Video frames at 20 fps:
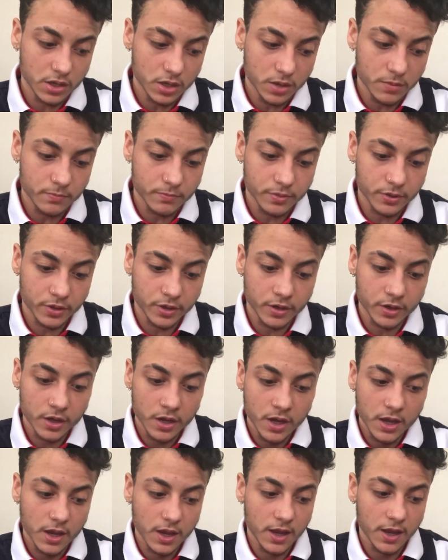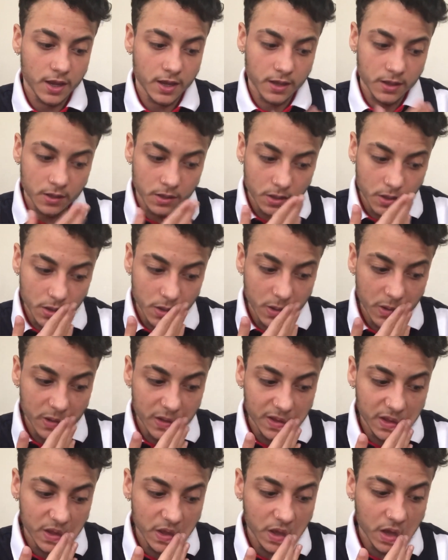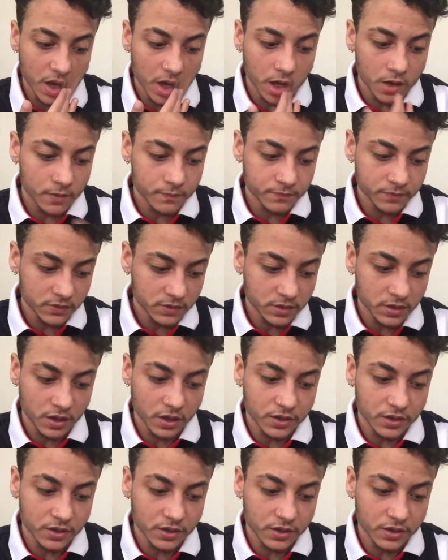number, and the